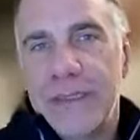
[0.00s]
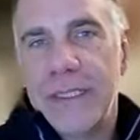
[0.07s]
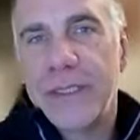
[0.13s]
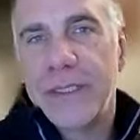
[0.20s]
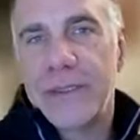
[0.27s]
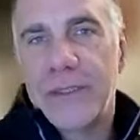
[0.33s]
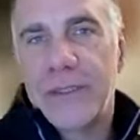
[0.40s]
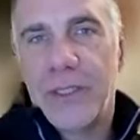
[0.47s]
at
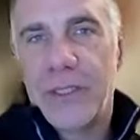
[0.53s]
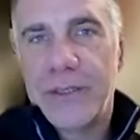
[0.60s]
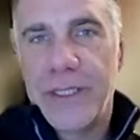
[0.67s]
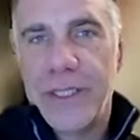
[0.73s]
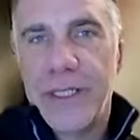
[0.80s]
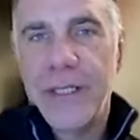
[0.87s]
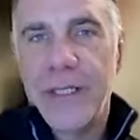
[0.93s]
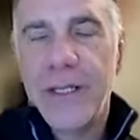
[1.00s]
Zia
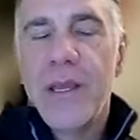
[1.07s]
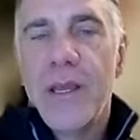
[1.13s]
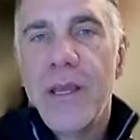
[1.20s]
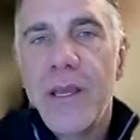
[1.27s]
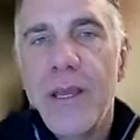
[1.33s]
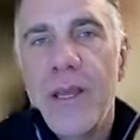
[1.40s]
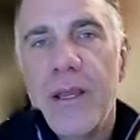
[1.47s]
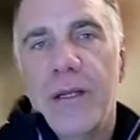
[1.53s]
Consulting.
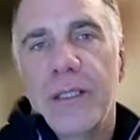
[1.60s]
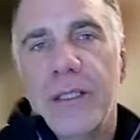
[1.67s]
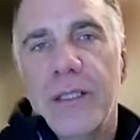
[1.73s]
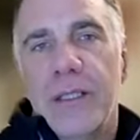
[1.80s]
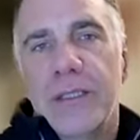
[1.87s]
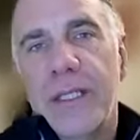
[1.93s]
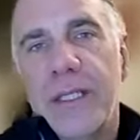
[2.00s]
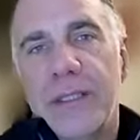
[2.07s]
Here at
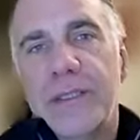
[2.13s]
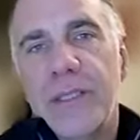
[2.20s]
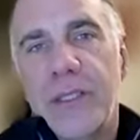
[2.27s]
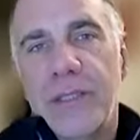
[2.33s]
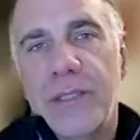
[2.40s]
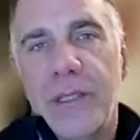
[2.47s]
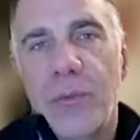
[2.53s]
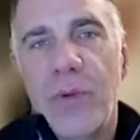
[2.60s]
Zia
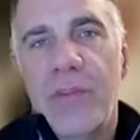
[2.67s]
Consulting,